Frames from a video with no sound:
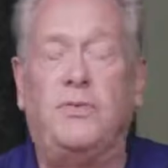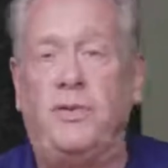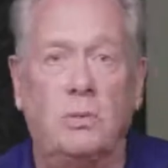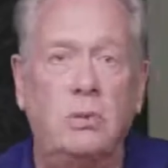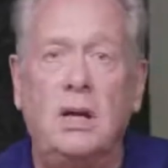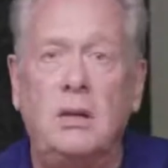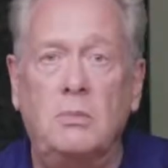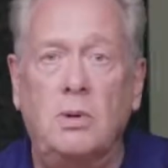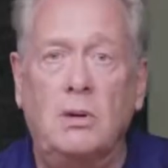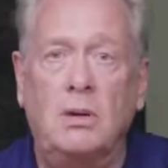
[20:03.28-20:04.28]
fuel
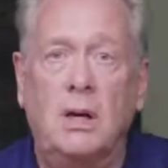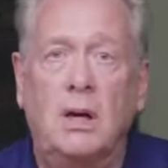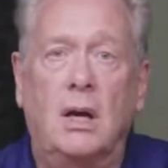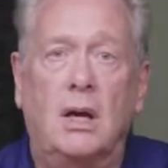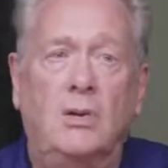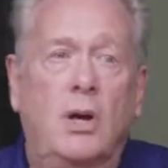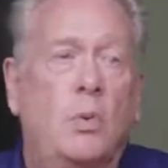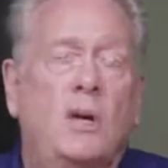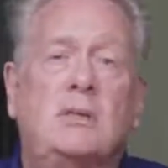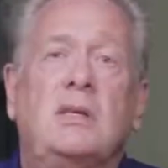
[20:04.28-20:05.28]
anymore, And no
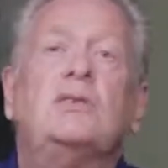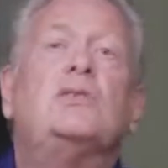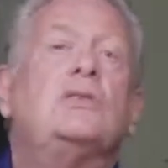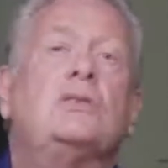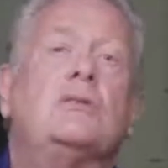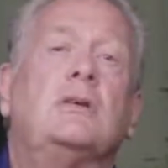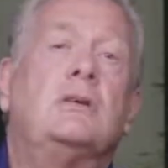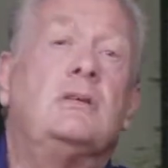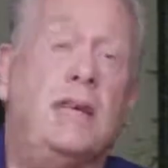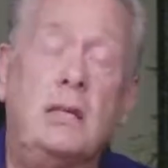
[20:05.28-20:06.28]
one's
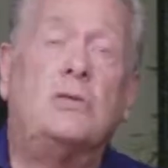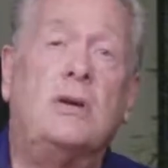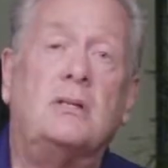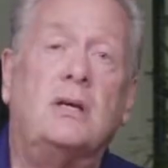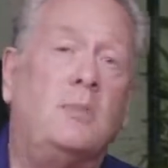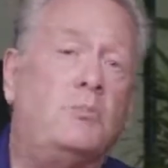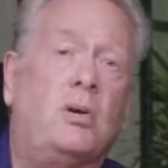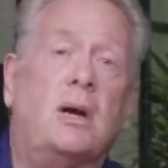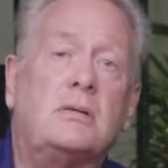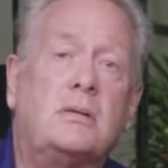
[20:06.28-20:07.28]
interested in
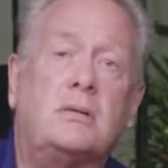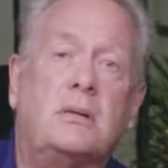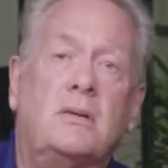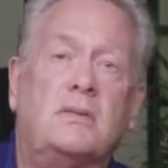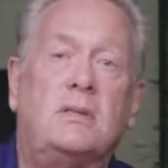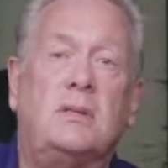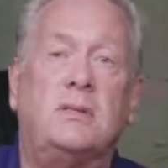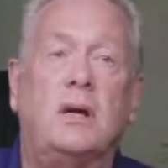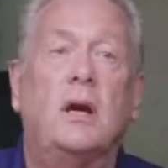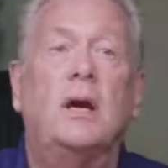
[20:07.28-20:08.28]
products and
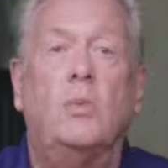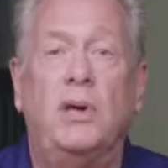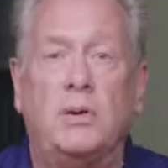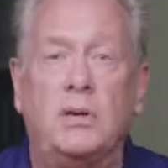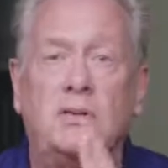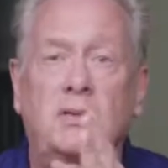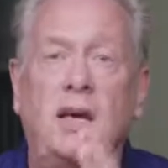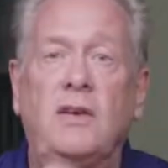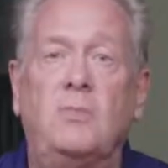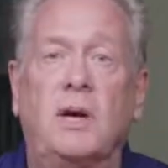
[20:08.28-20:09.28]
services where you can
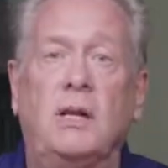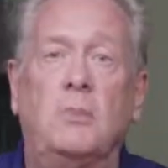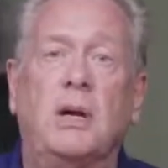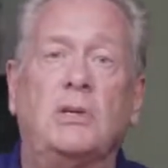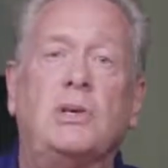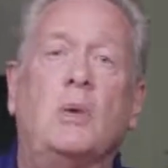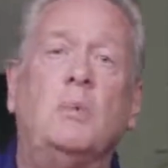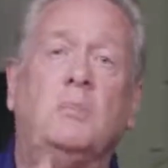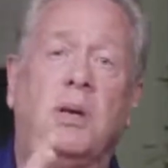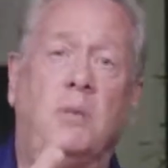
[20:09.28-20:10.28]
save money, and by
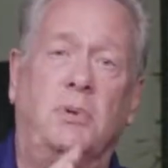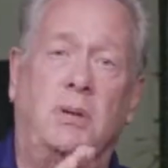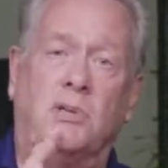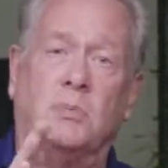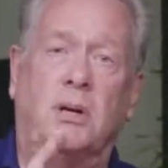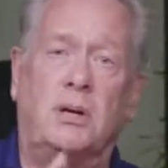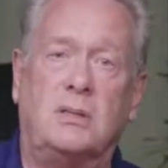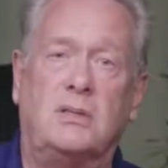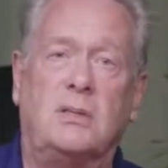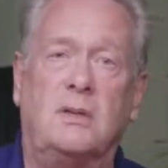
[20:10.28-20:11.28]
showing people these
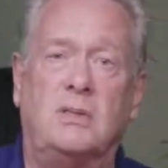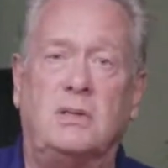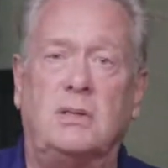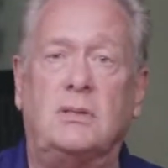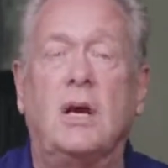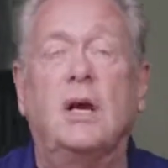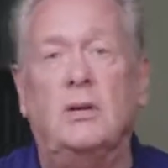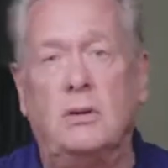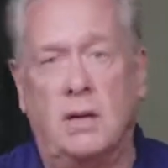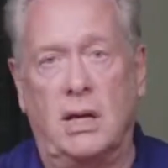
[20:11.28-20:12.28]
products and services,
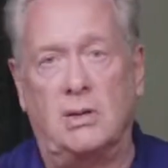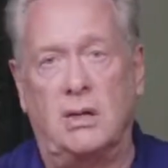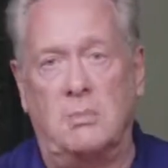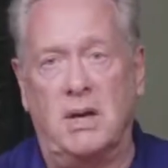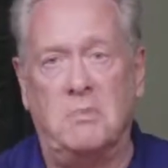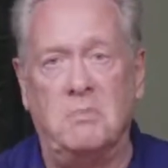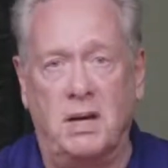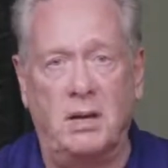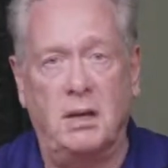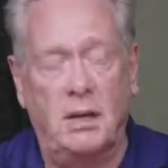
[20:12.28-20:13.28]
you can actually make
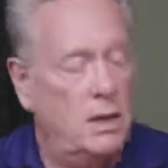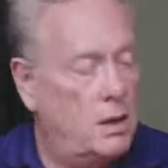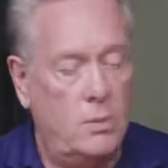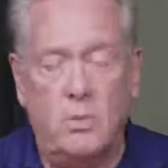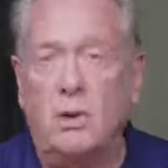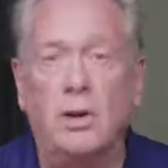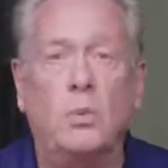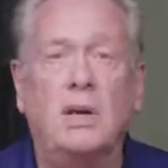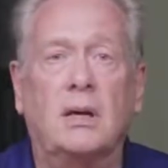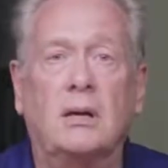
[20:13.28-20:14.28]
money. We're on a
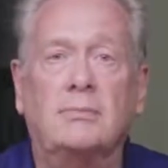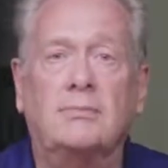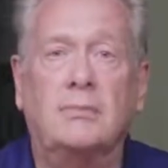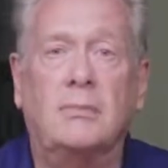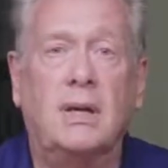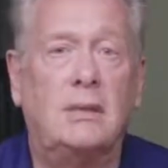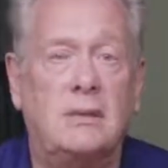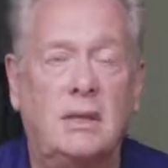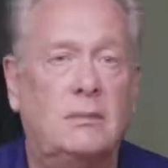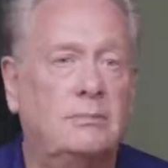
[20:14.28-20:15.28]
winner.
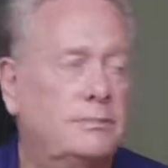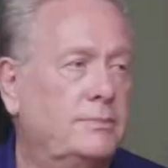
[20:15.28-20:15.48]
That's it.